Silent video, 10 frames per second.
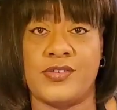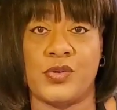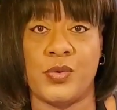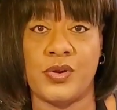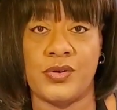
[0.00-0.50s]
so
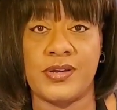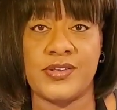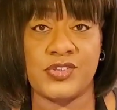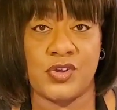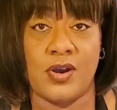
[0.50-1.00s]
we're gonna get
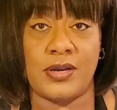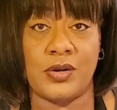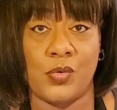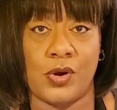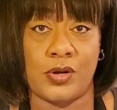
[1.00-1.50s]
started
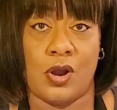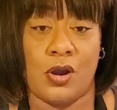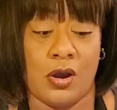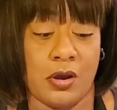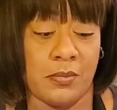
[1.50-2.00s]
on
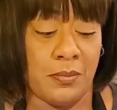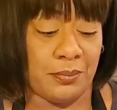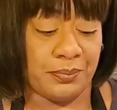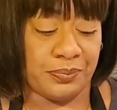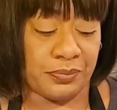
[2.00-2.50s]
our
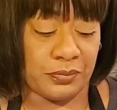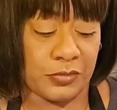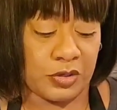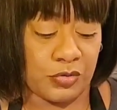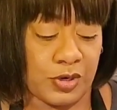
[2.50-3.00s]

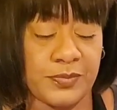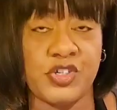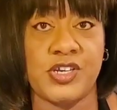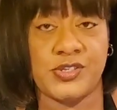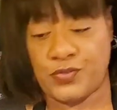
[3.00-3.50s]
cream
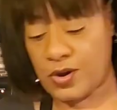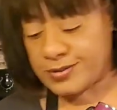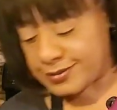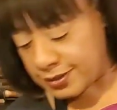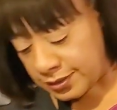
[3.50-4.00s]
cheese
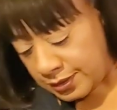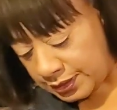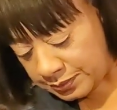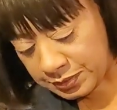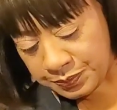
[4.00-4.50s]
frosting.
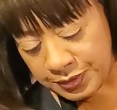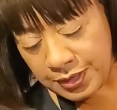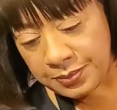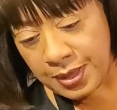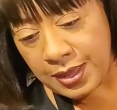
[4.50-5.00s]
Let me
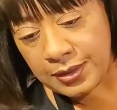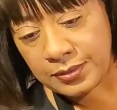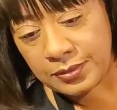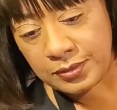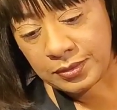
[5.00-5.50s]
plug my
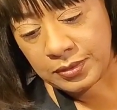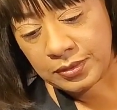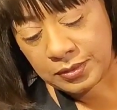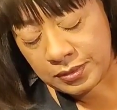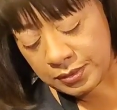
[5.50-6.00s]

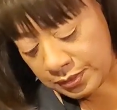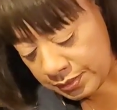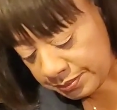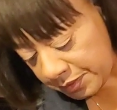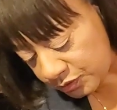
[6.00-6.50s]

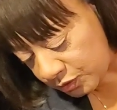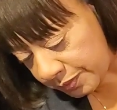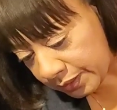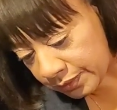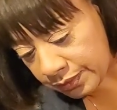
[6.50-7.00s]
mixer
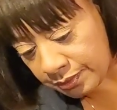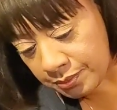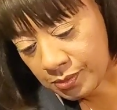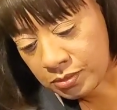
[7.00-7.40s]
back up.